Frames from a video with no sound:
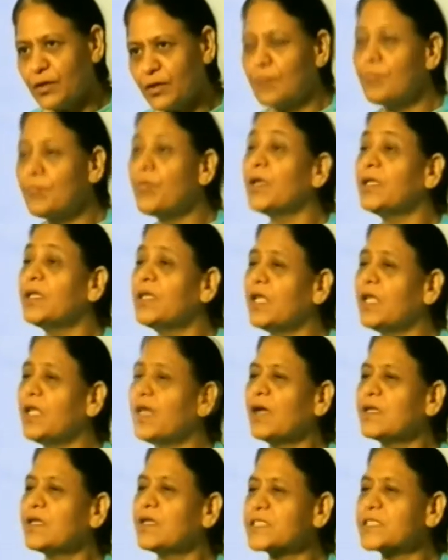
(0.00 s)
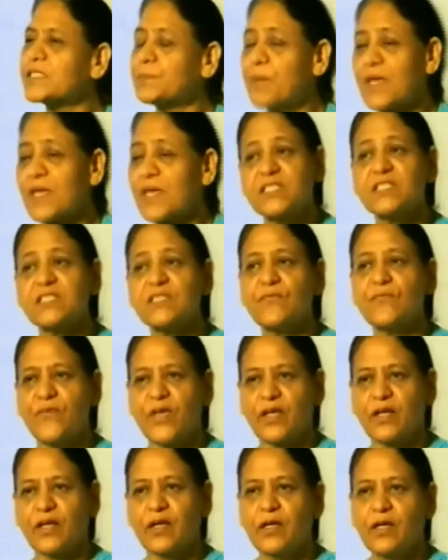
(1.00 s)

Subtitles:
but they are specific.